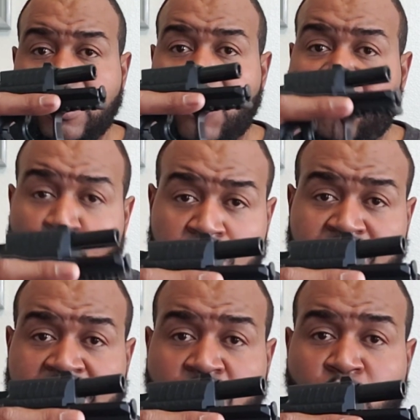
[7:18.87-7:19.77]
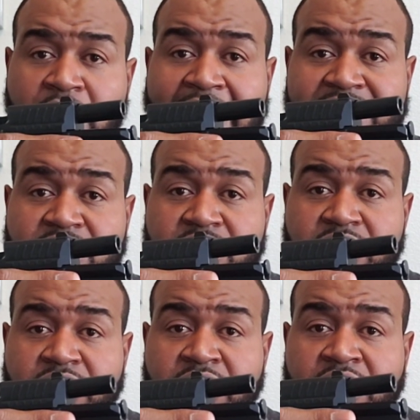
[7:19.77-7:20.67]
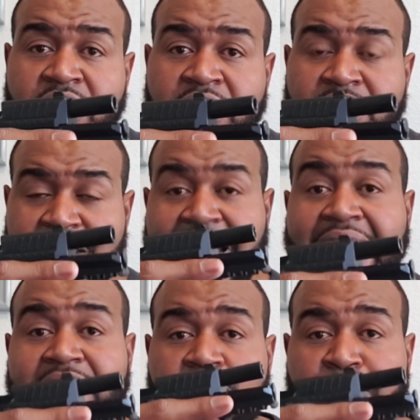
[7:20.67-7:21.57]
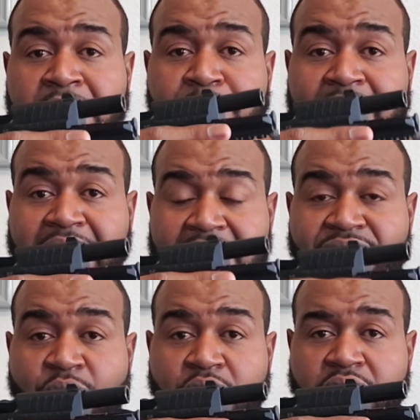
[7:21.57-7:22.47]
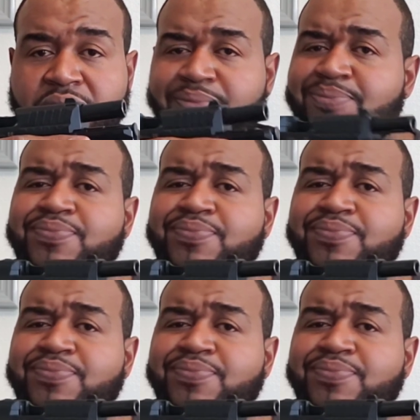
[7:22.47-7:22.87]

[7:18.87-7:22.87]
a force equalizer that I gotta depend my life on.